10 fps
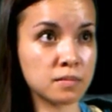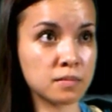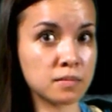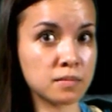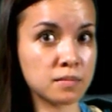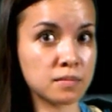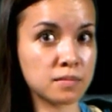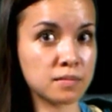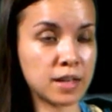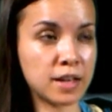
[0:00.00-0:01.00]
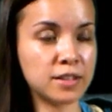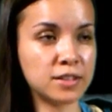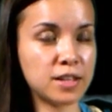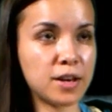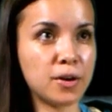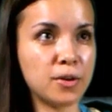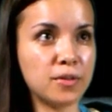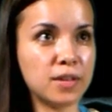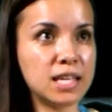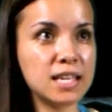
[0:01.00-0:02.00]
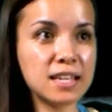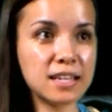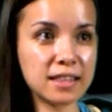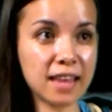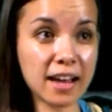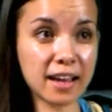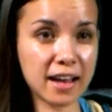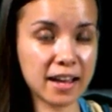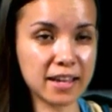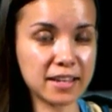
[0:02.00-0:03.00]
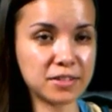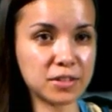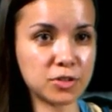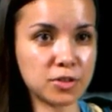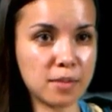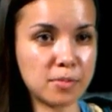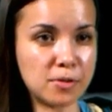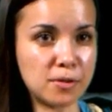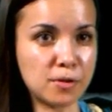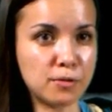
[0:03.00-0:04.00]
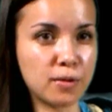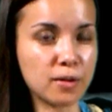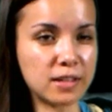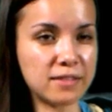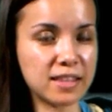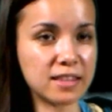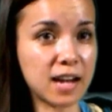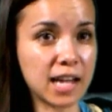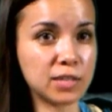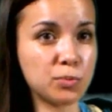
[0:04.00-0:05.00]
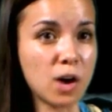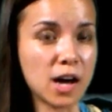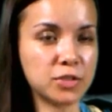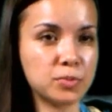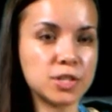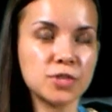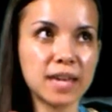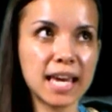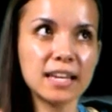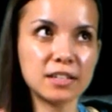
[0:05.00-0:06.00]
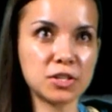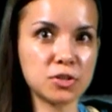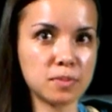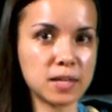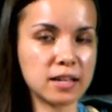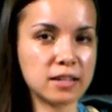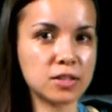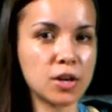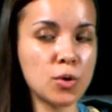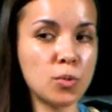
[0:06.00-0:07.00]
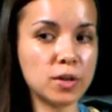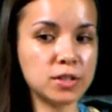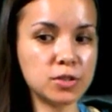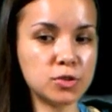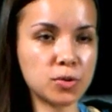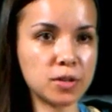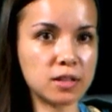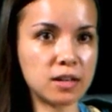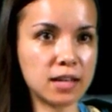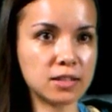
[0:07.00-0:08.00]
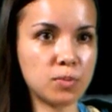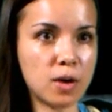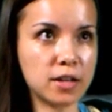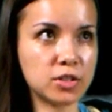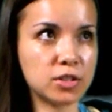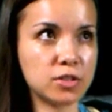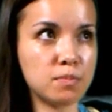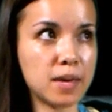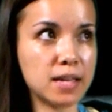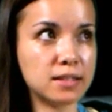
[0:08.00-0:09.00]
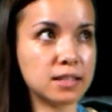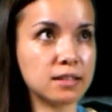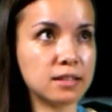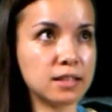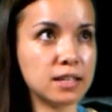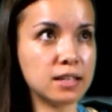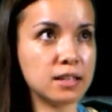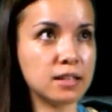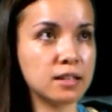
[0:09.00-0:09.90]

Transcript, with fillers: Ooh. So he, that guy is in trouble for leaving the Night's Watch, which you can't do because once you join the Night's Watch, you basically